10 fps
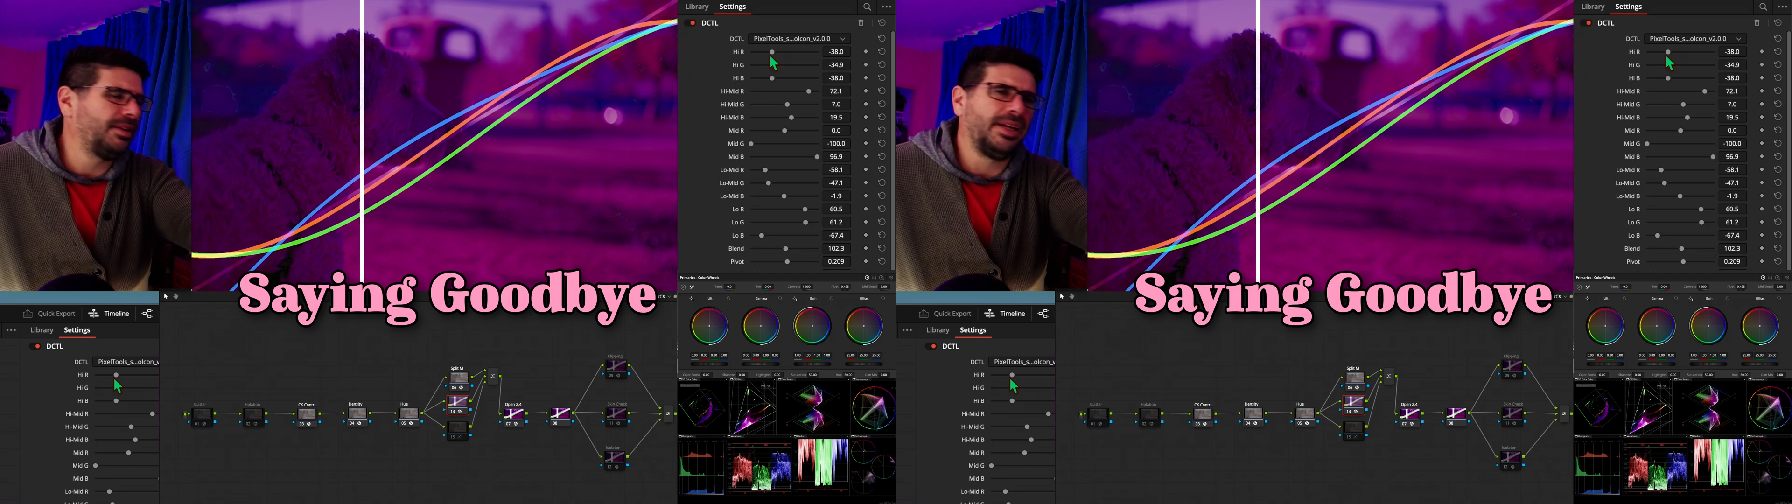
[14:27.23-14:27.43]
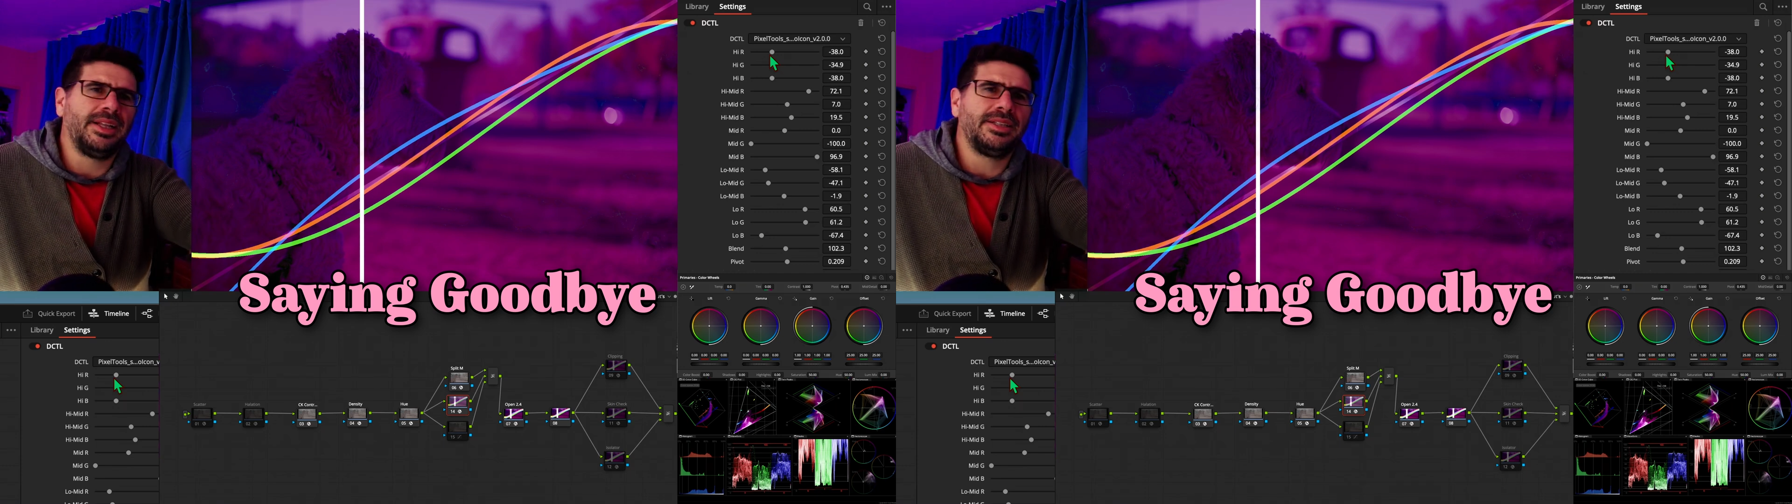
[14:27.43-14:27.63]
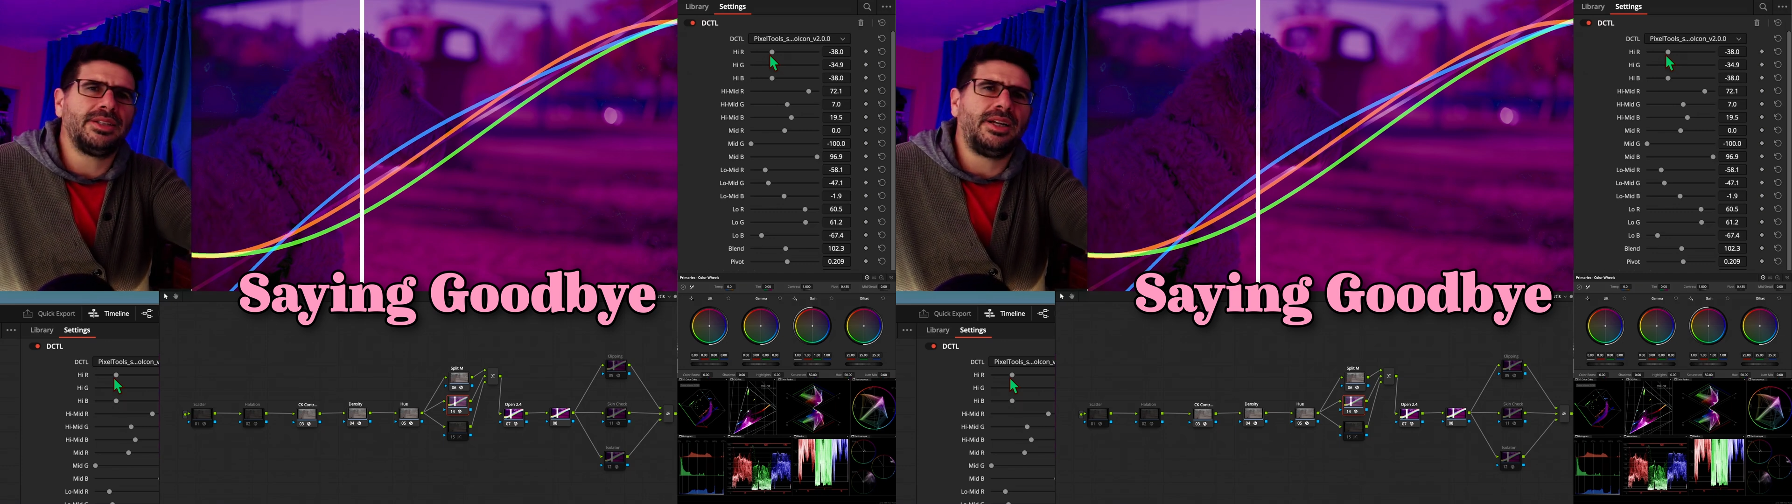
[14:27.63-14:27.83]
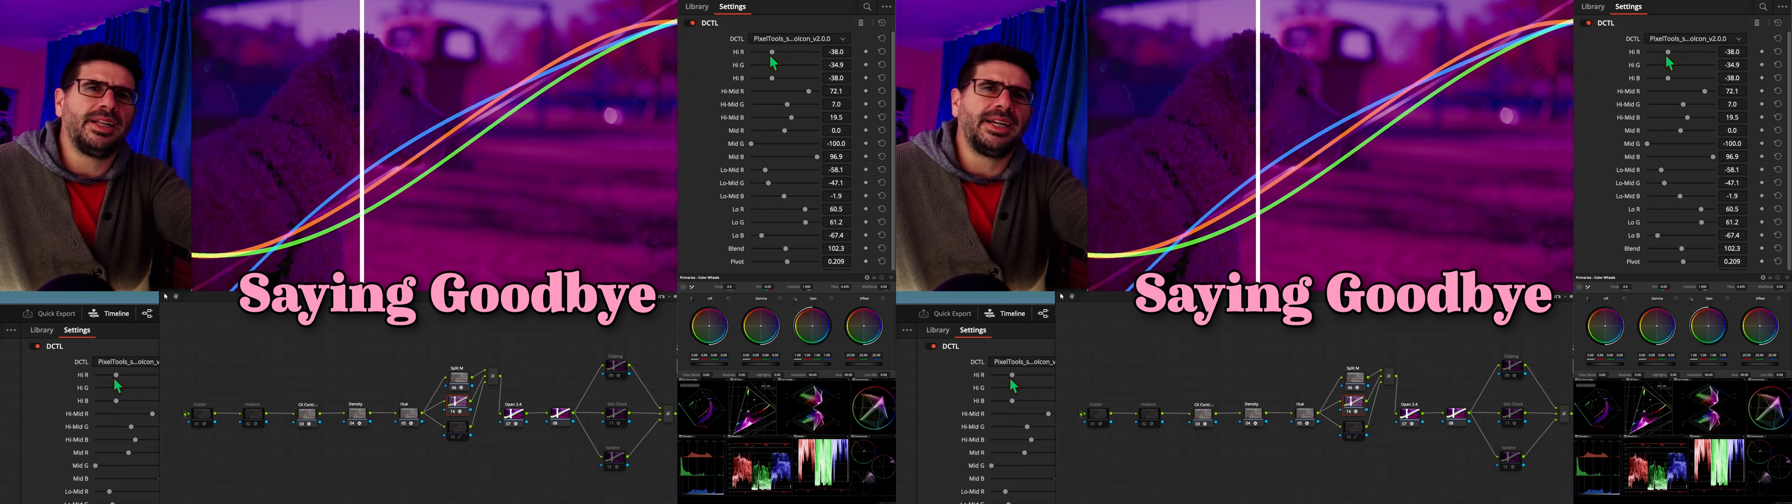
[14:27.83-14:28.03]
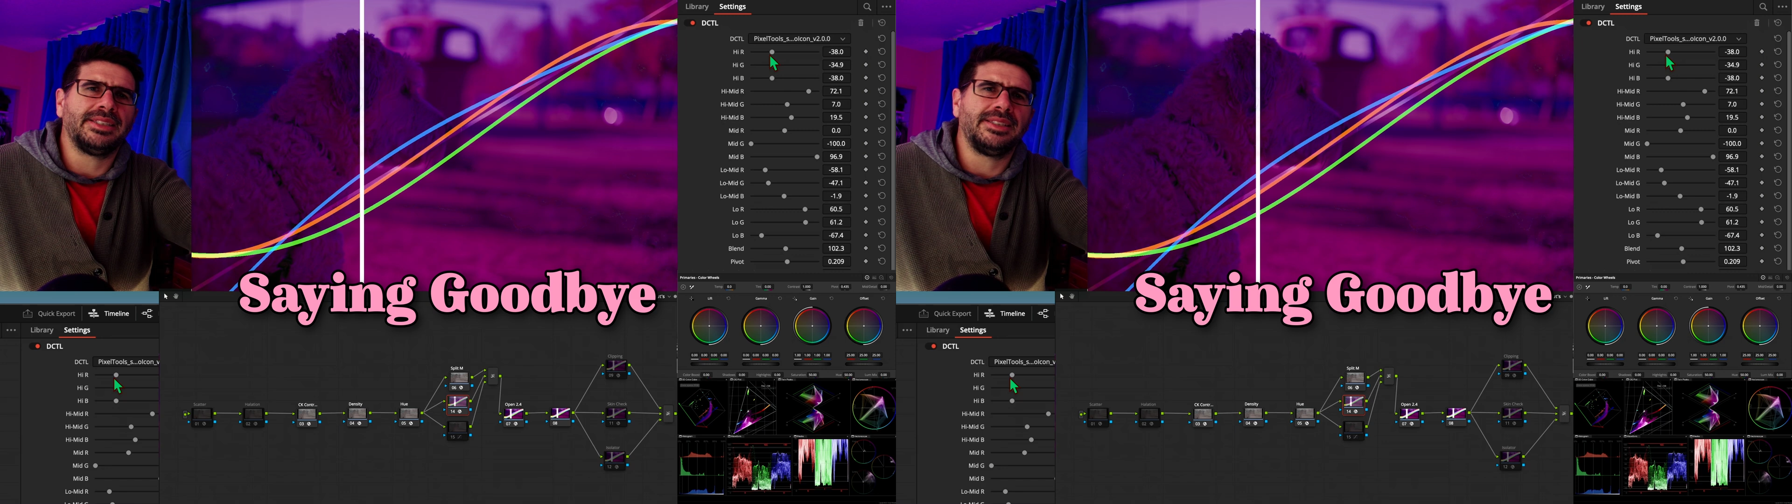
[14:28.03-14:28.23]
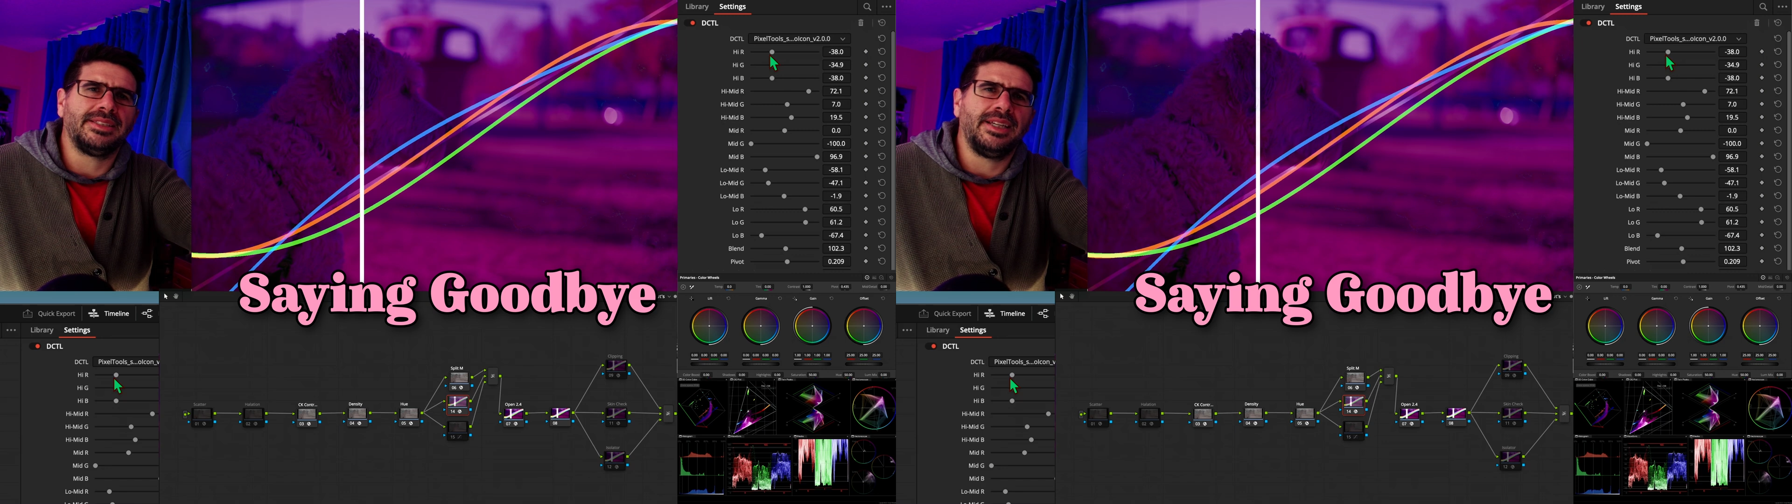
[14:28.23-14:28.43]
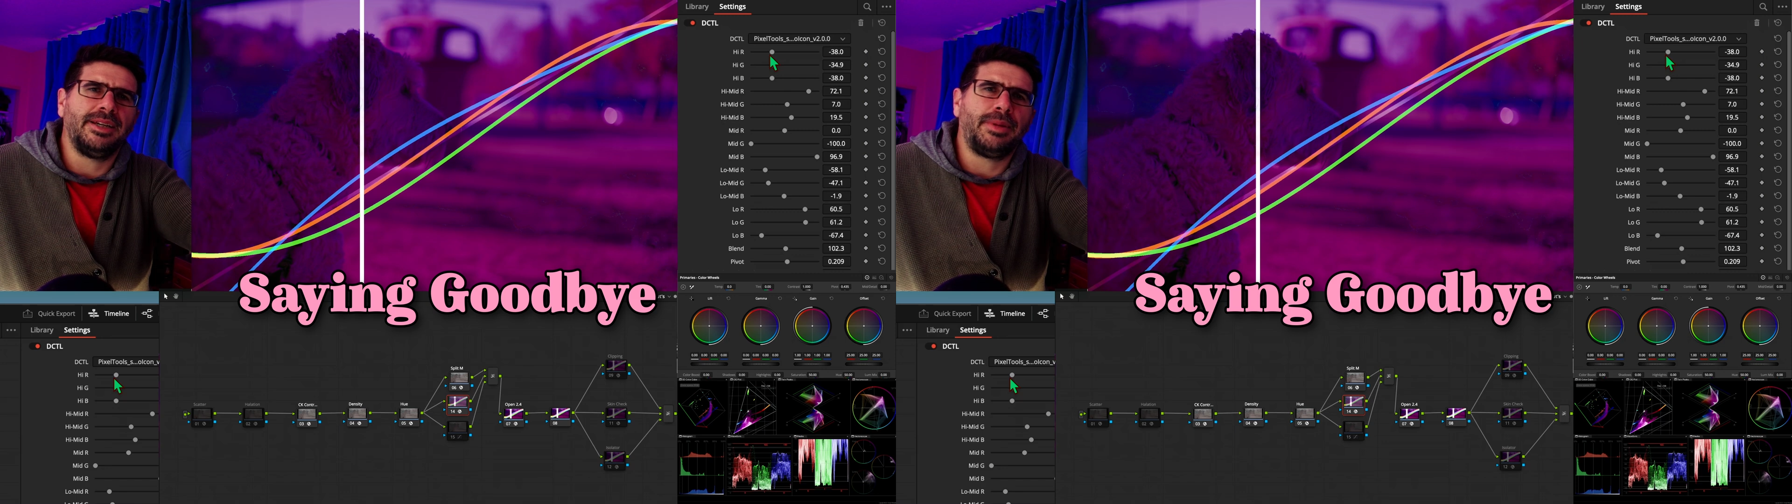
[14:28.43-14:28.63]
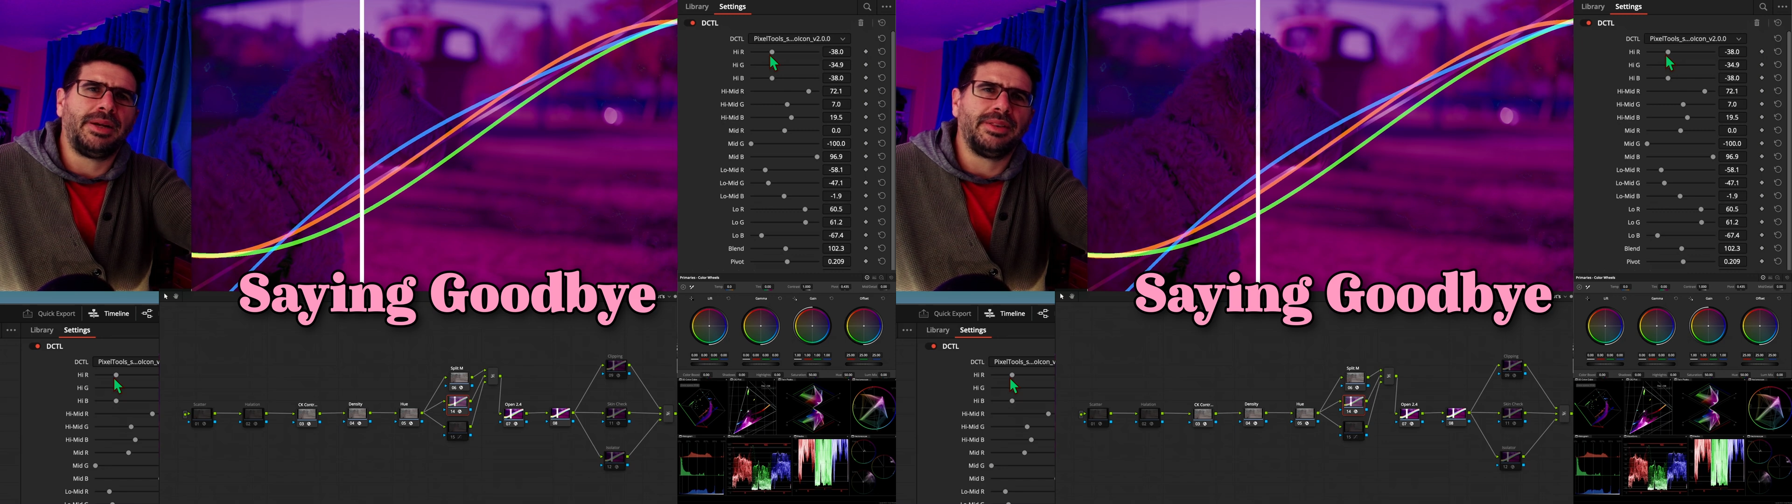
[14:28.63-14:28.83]
And that's all I got to say
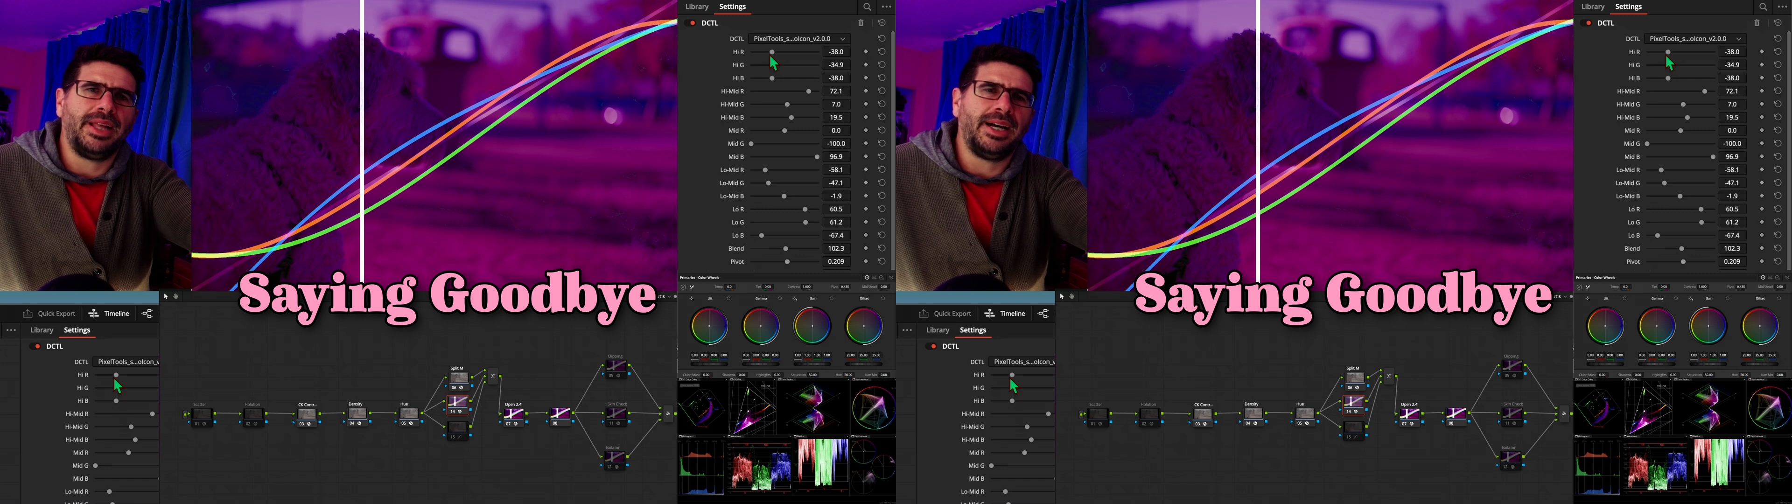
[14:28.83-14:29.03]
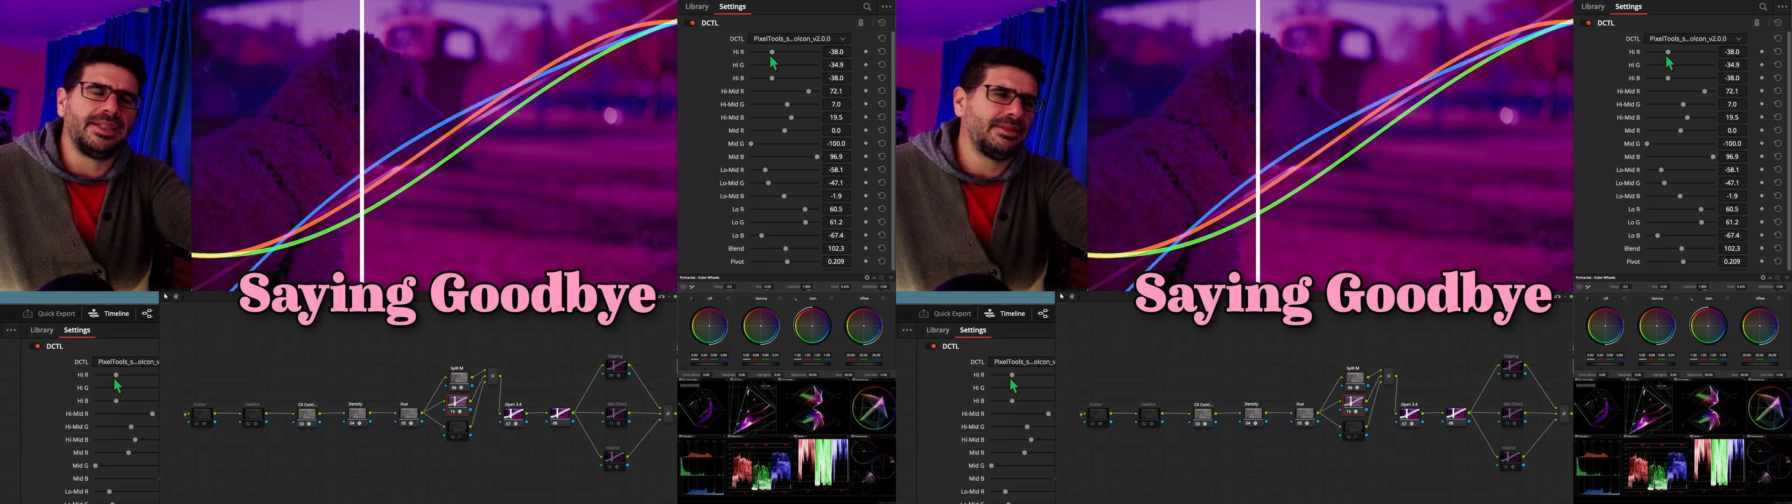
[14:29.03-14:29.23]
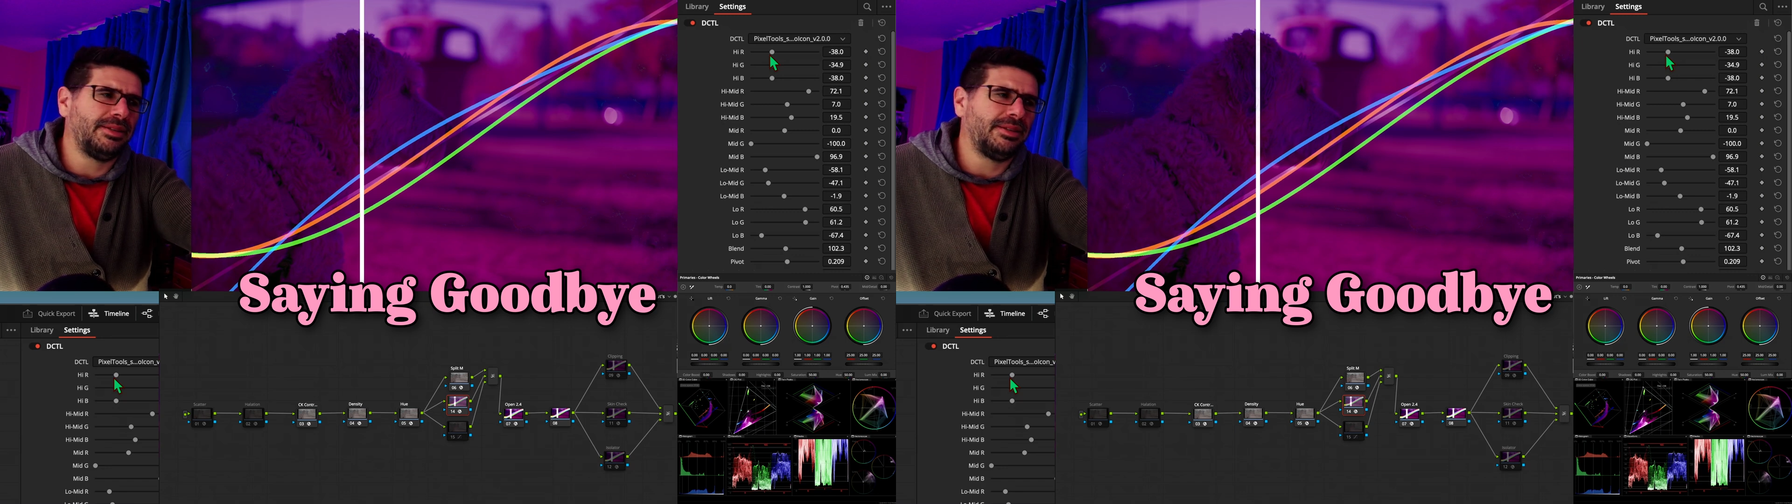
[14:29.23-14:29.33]
about that.